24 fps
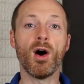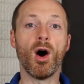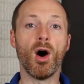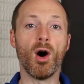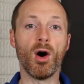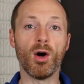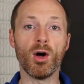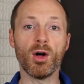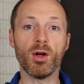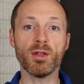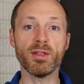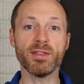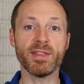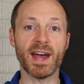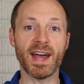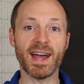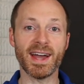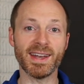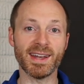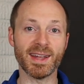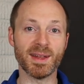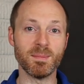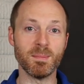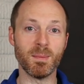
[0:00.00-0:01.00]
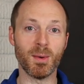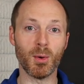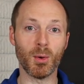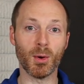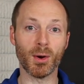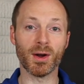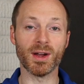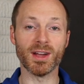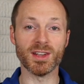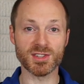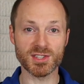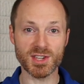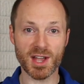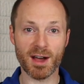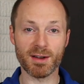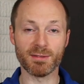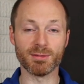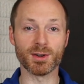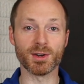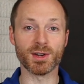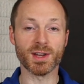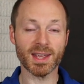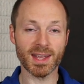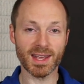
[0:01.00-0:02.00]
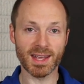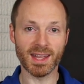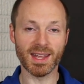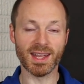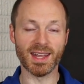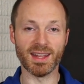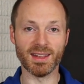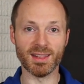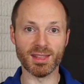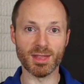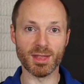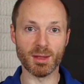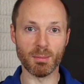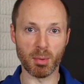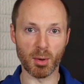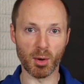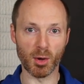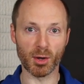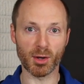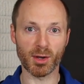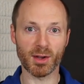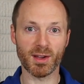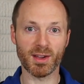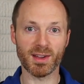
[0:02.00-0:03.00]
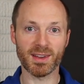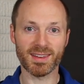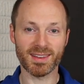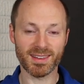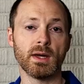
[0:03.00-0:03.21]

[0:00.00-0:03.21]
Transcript: All that and more is covered in the book.